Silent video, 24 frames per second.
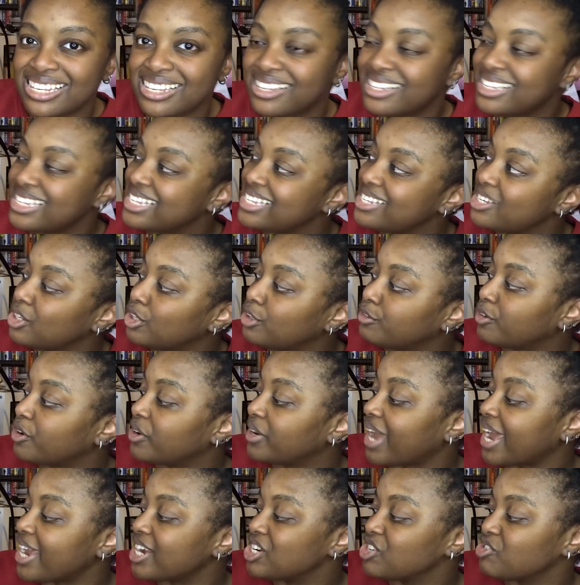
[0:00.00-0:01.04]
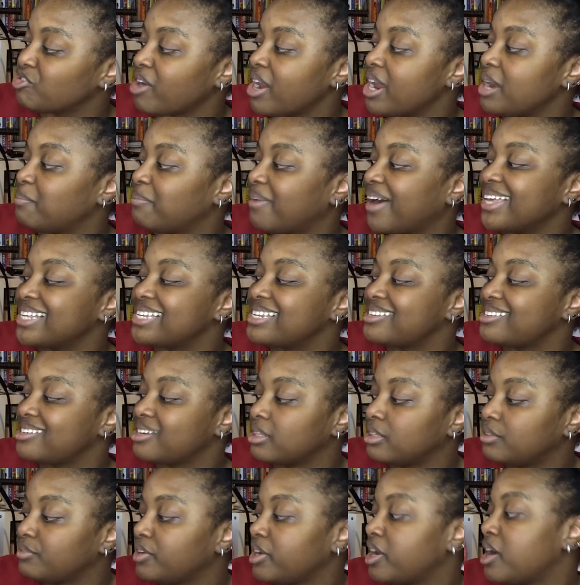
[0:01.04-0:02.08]
Silver Nitrate by
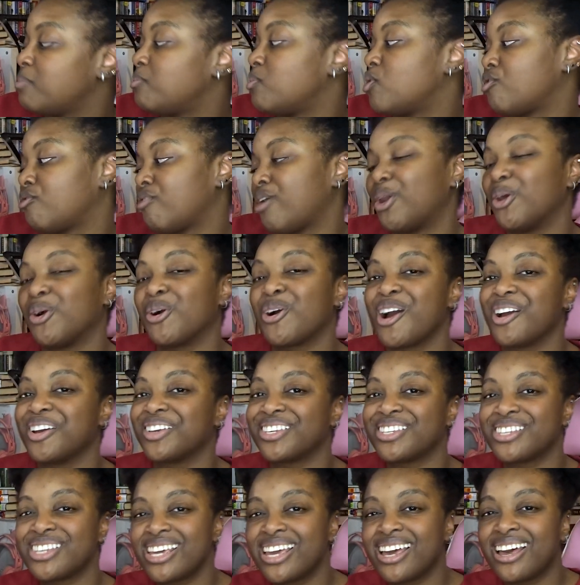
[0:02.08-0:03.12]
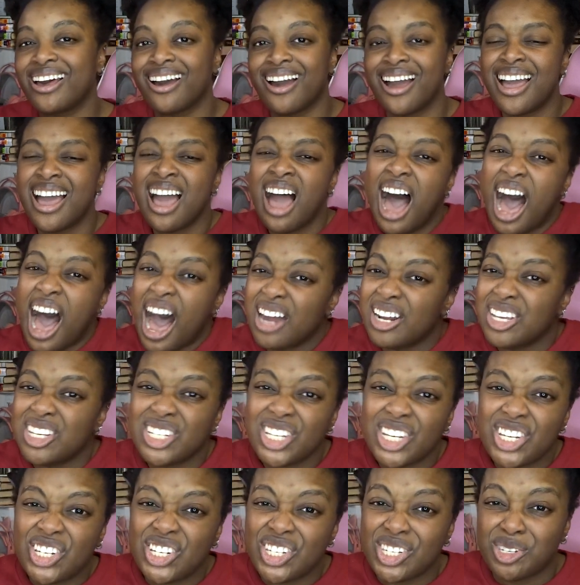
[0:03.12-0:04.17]
Silvia Moreno Garcia. Honestly,
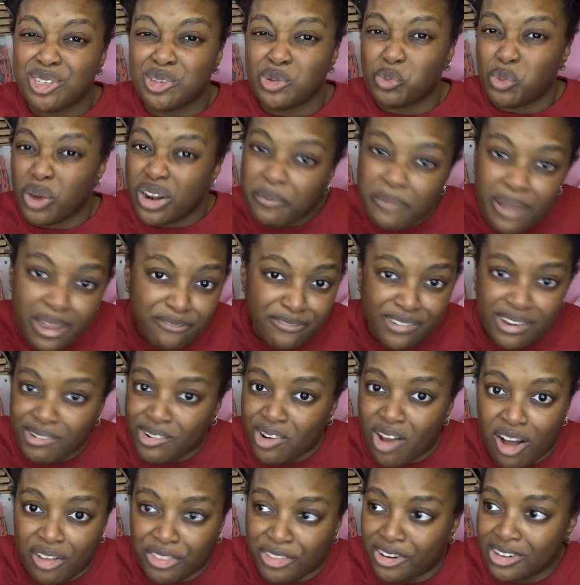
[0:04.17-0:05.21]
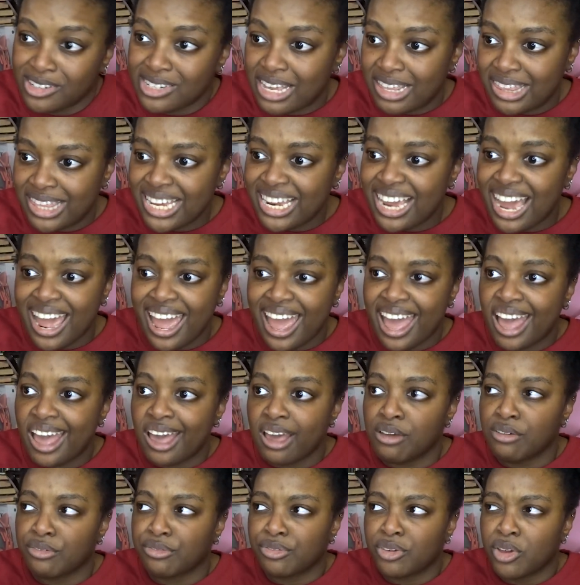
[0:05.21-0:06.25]
she's one of my favorite authors. I think I
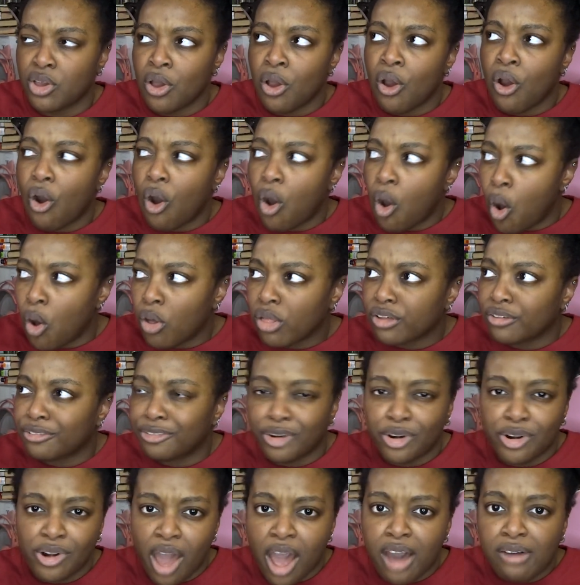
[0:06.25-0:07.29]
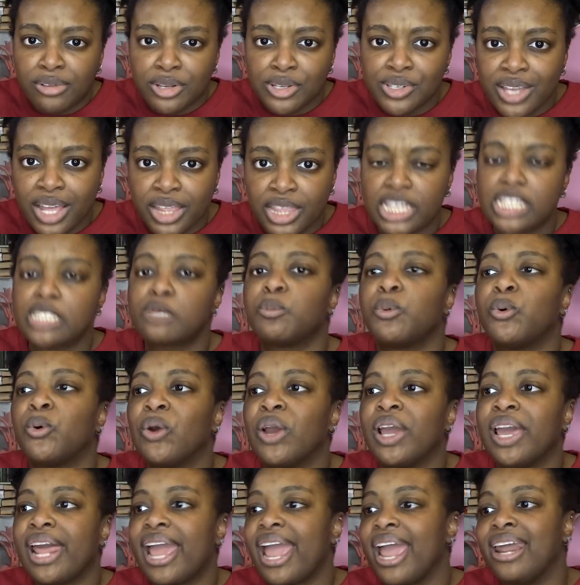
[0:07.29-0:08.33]
have all of her novels at this
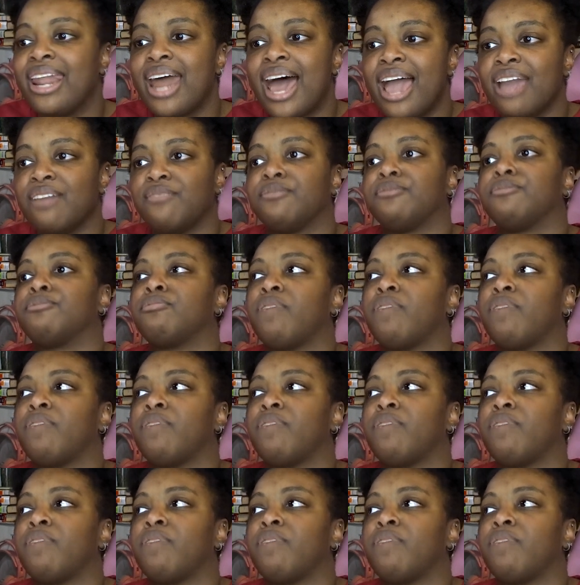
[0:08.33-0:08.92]
point, and I've